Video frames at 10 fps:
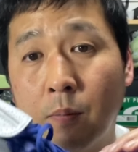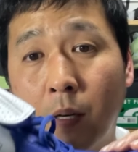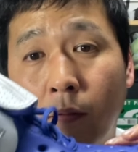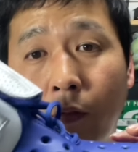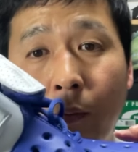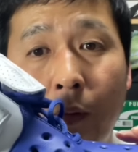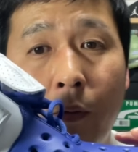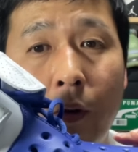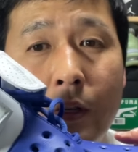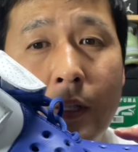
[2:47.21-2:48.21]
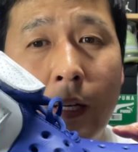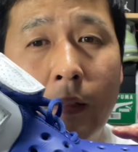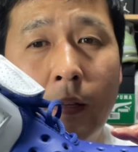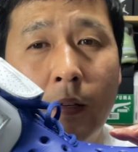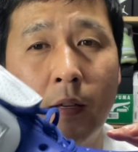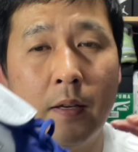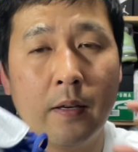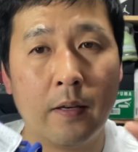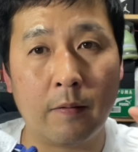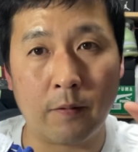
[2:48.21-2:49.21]
But for me personally, I think
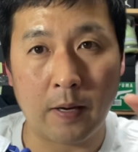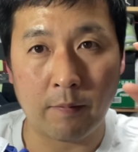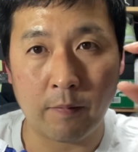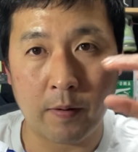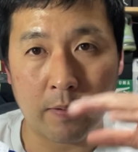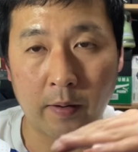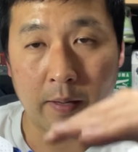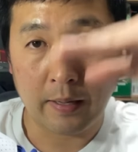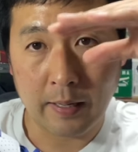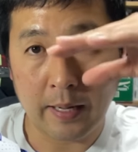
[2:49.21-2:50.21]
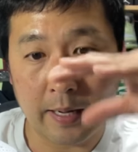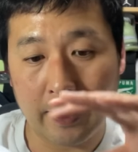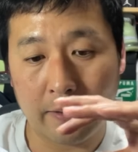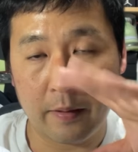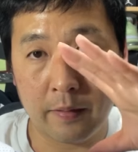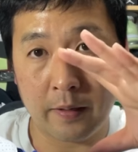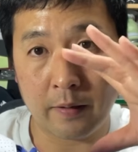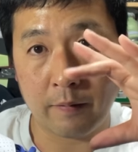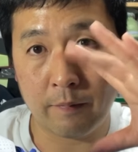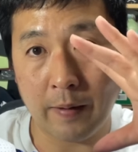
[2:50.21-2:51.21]
if you have a very high,
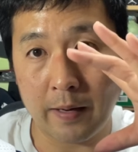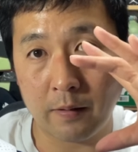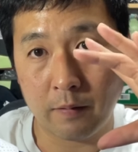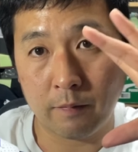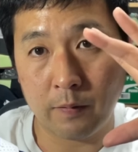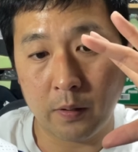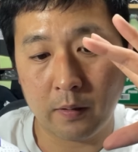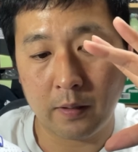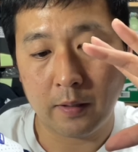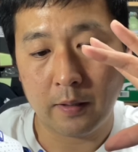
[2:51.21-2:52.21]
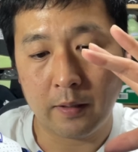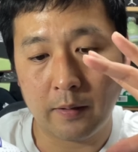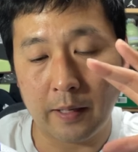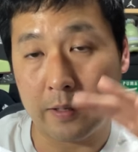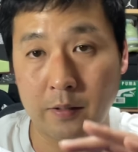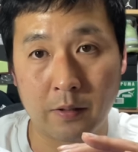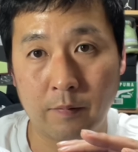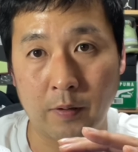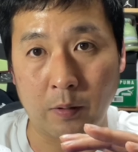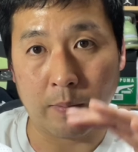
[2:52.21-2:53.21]
thick, fat foot, then it's good for you.